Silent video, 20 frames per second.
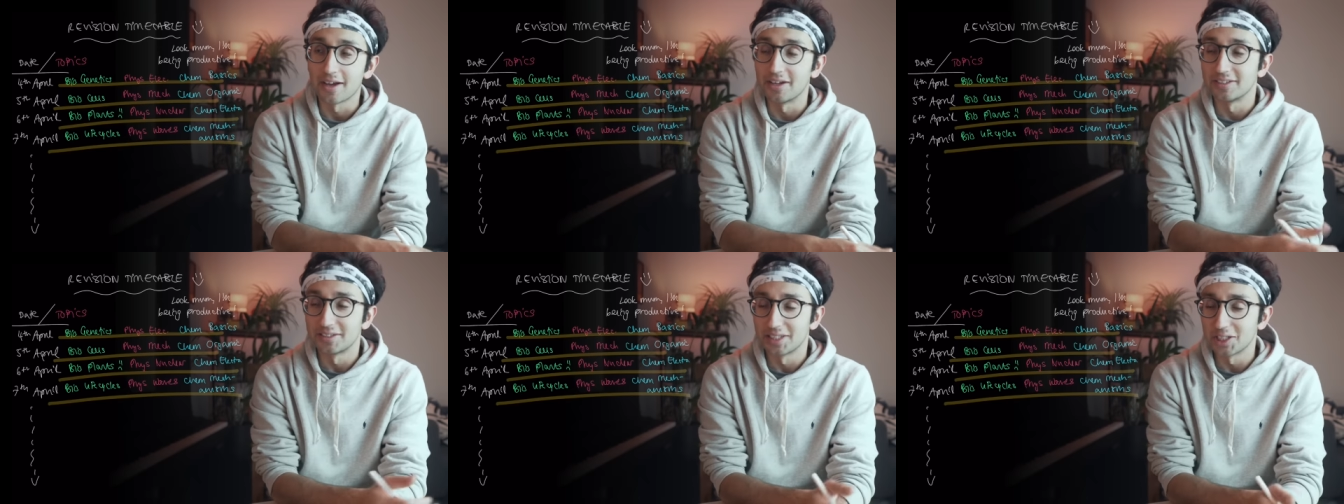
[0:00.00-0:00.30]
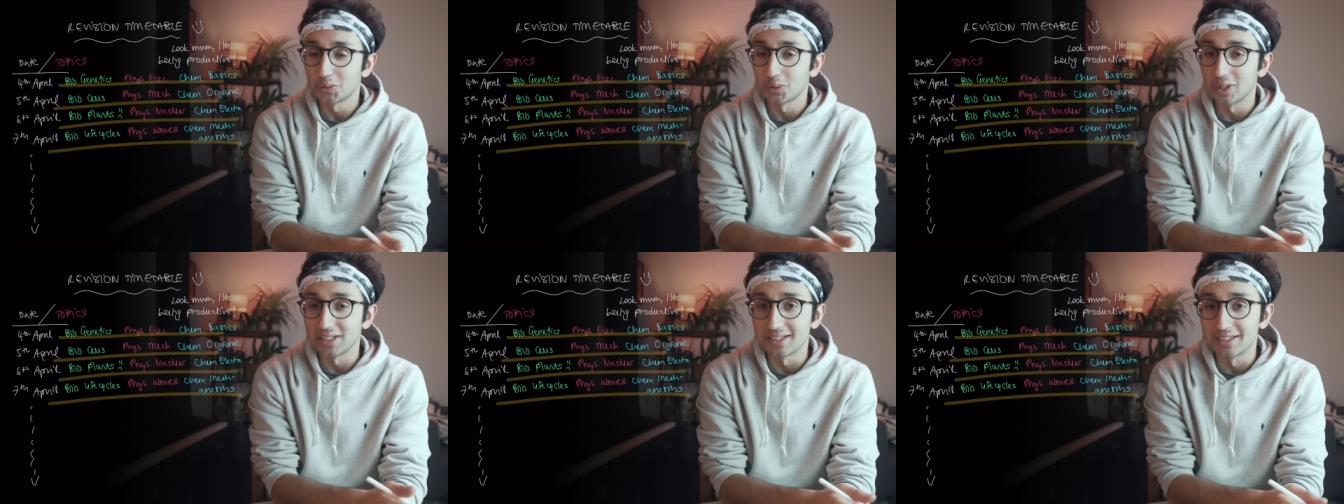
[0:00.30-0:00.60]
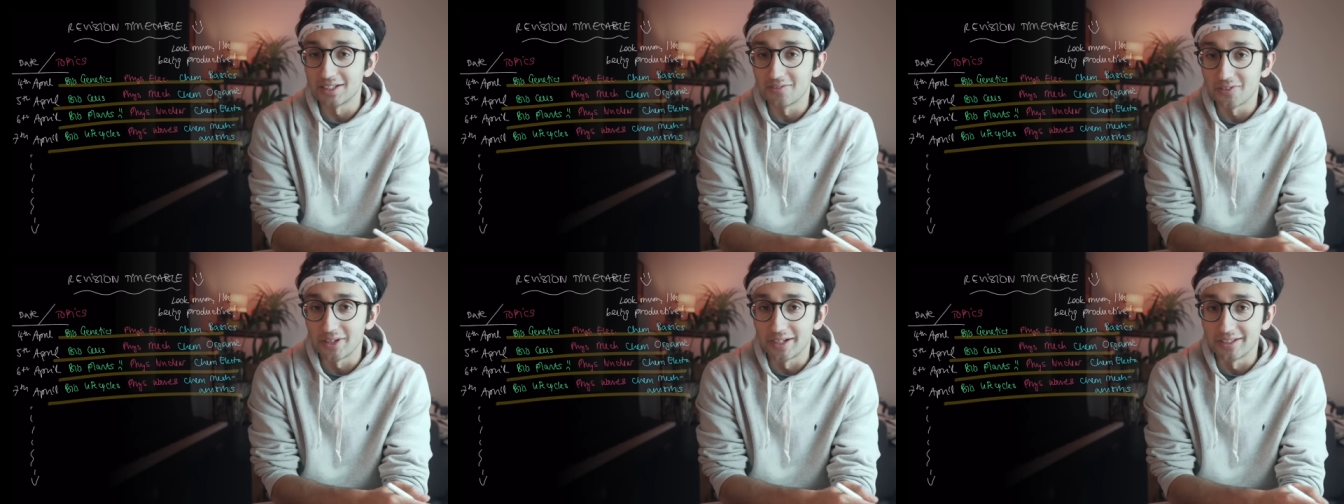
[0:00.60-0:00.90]
kind of 6
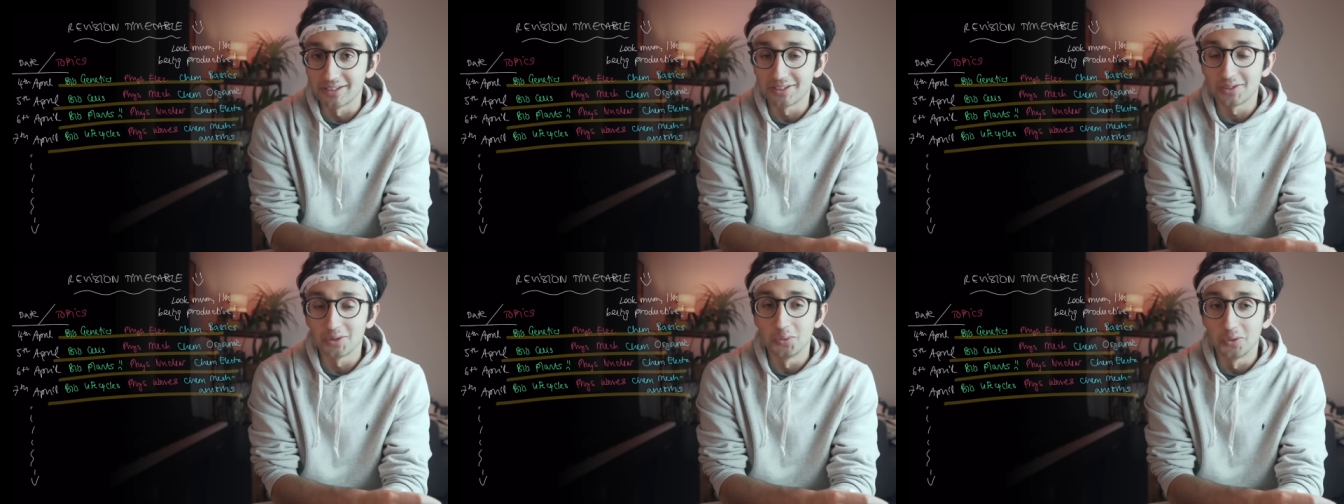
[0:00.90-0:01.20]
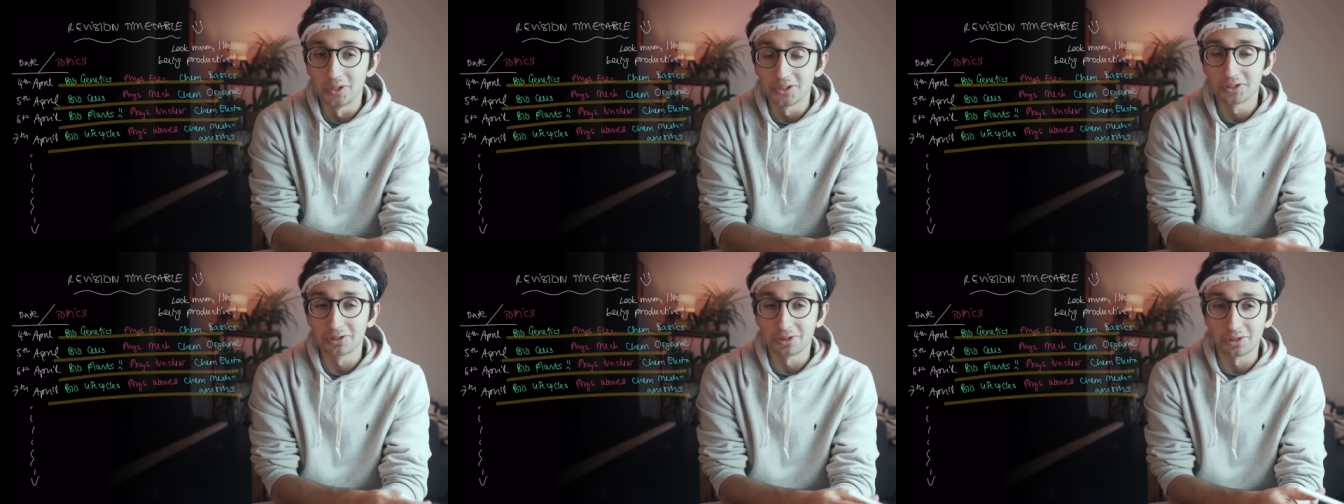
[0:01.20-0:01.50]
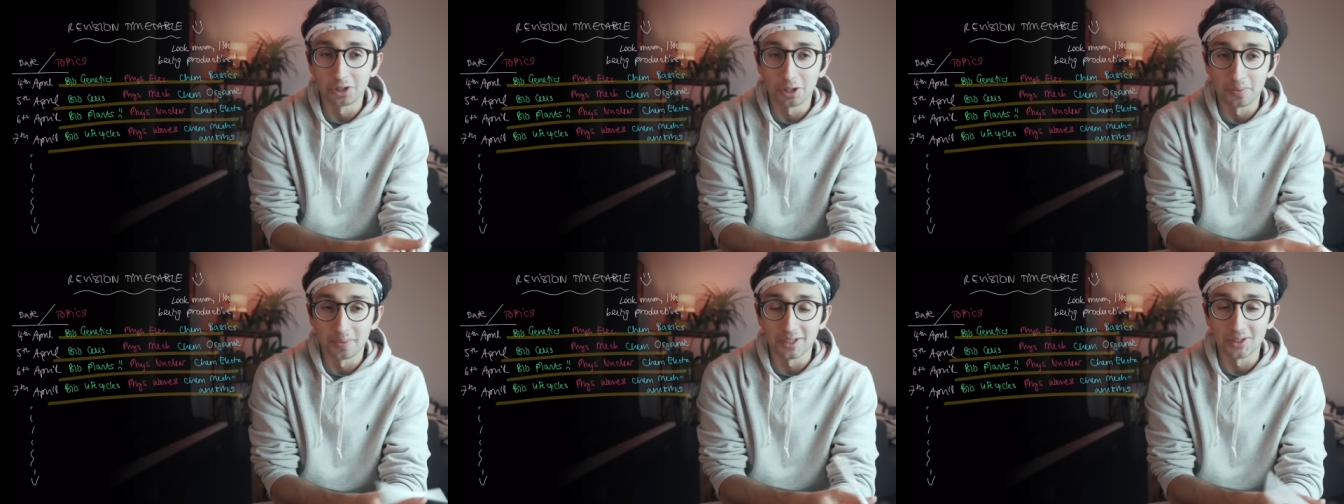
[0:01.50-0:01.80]
weeks in advance what sort
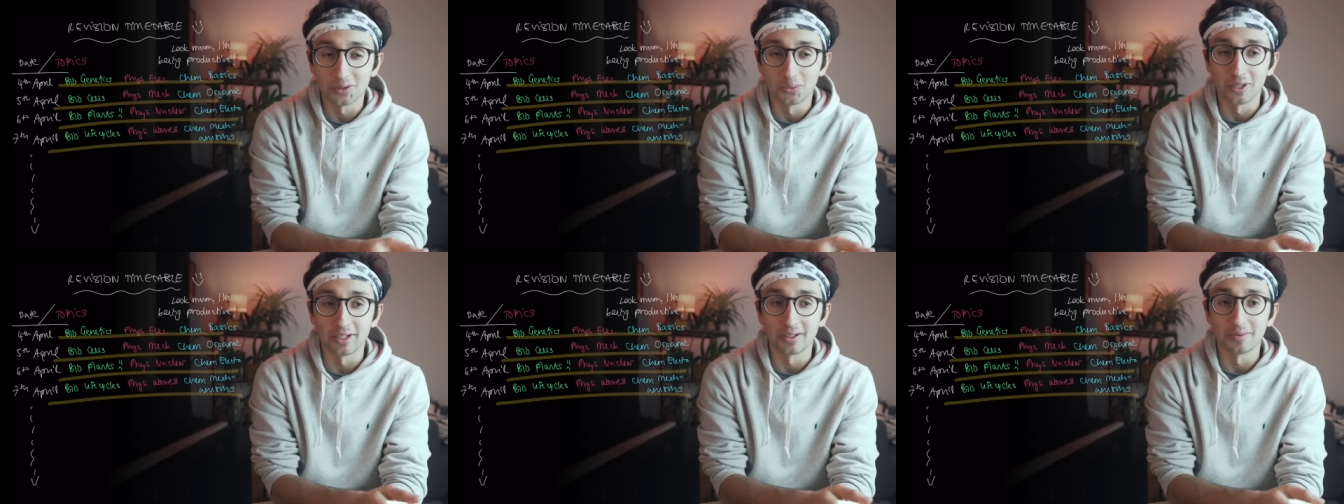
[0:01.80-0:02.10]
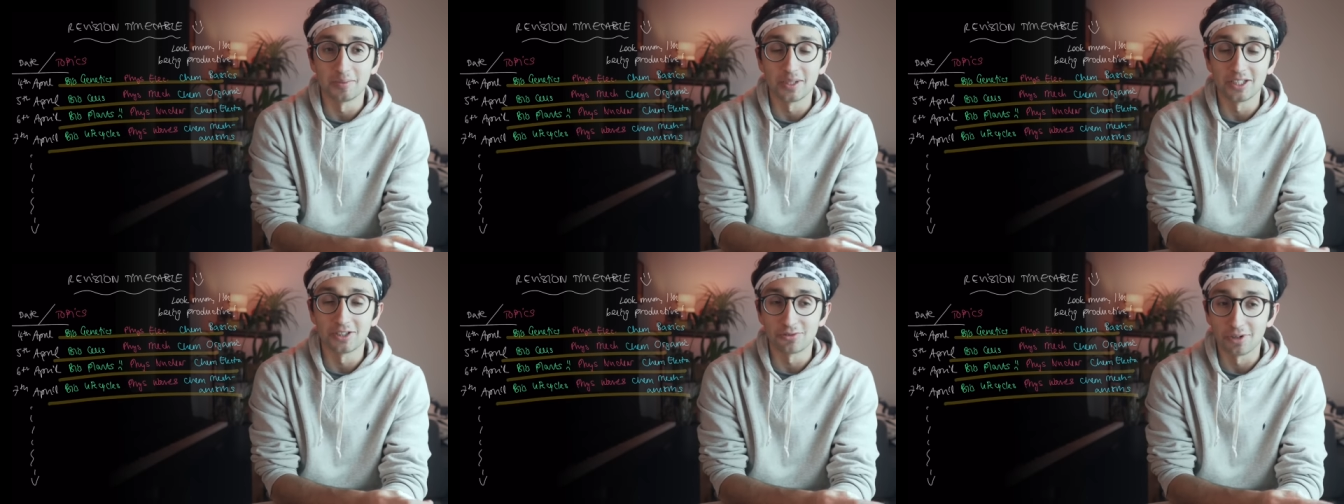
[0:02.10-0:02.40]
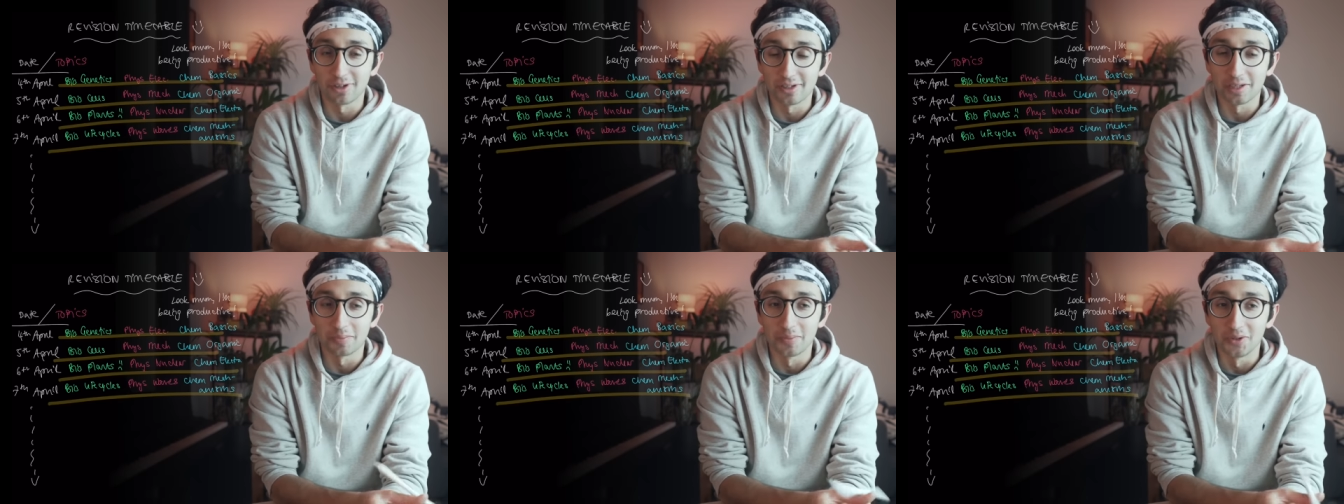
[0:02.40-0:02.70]
of topics we're going to be
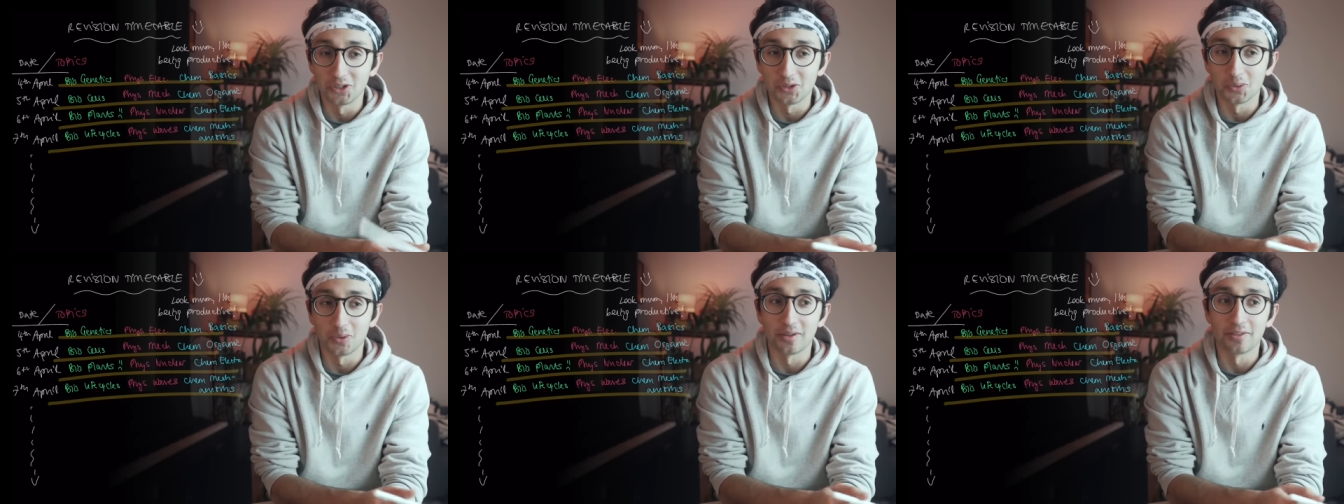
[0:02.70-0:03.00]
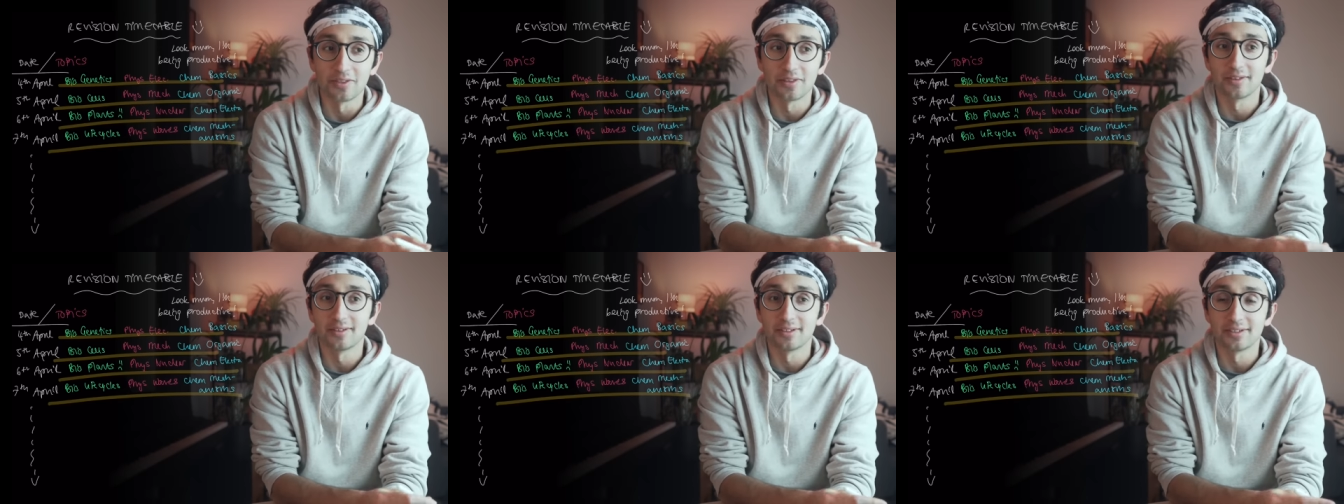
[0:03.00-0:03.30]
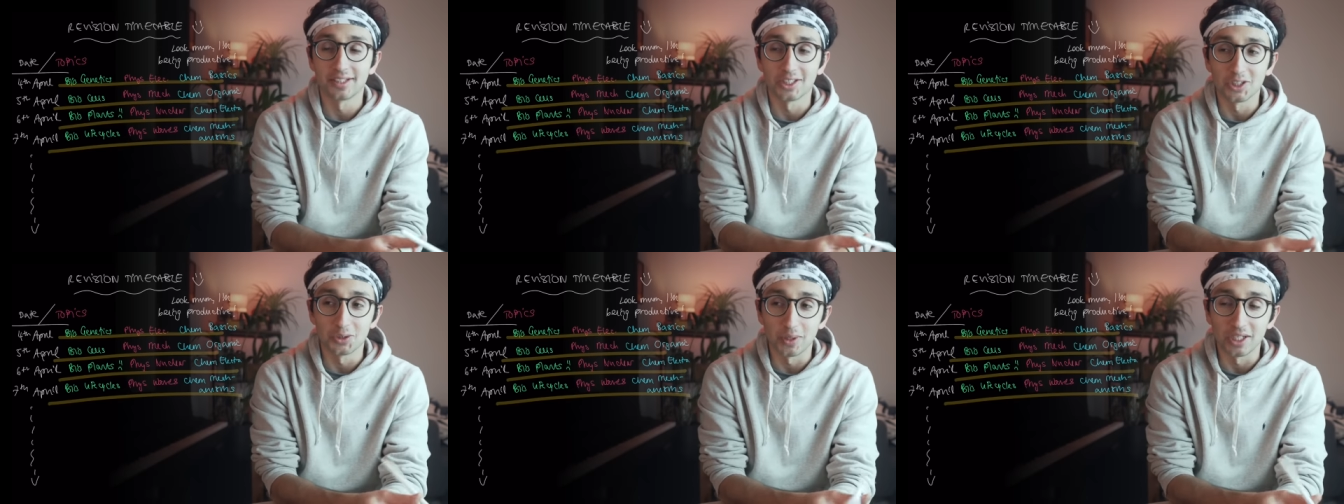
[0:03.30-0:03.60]
struggling most with
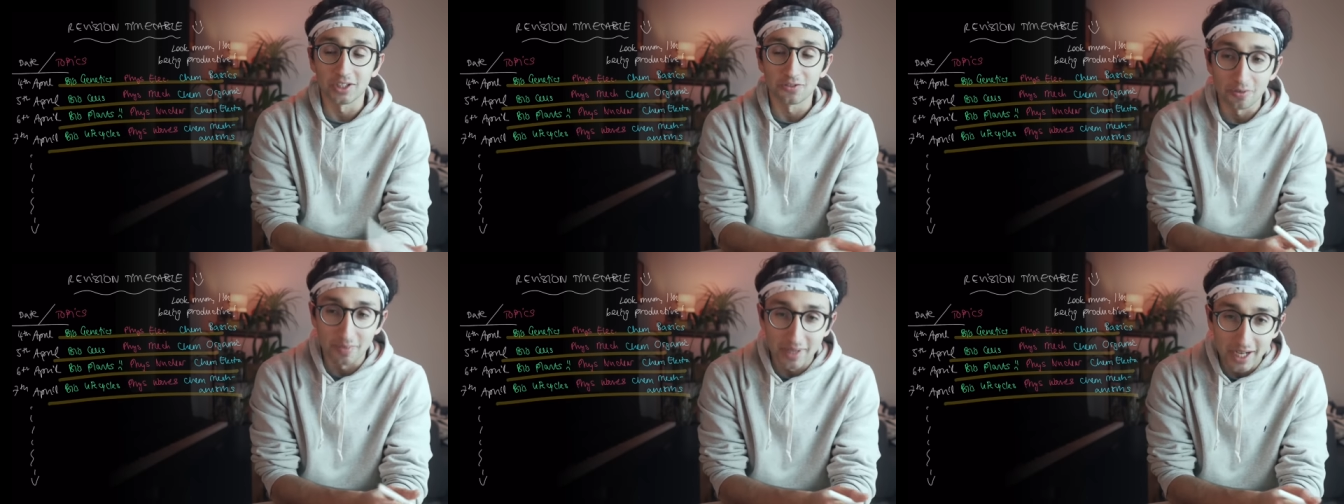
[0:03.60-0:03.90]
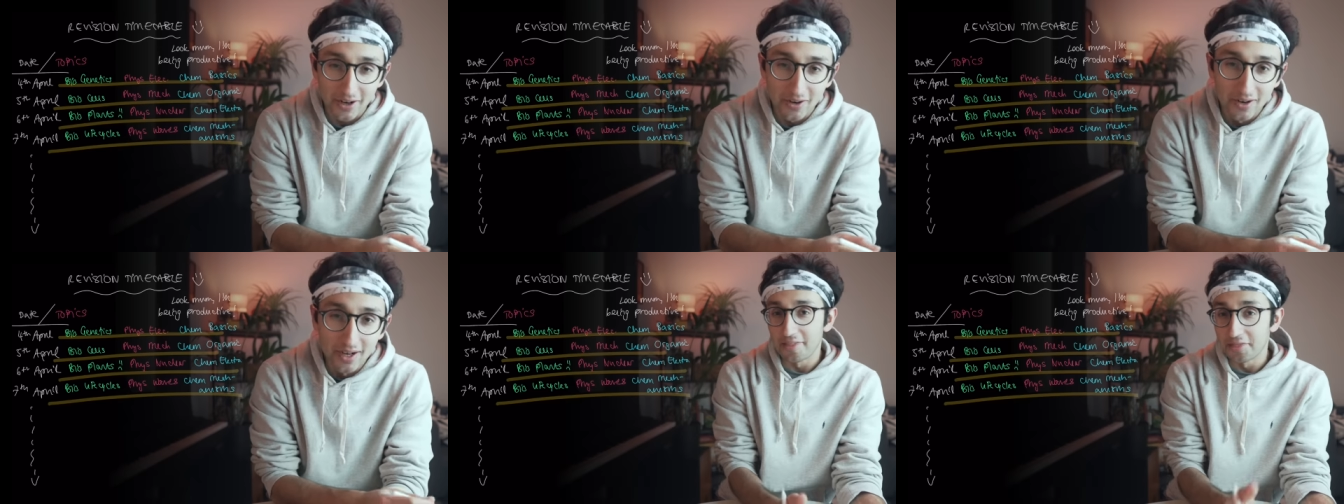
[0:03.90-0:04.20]
6 weeks from now.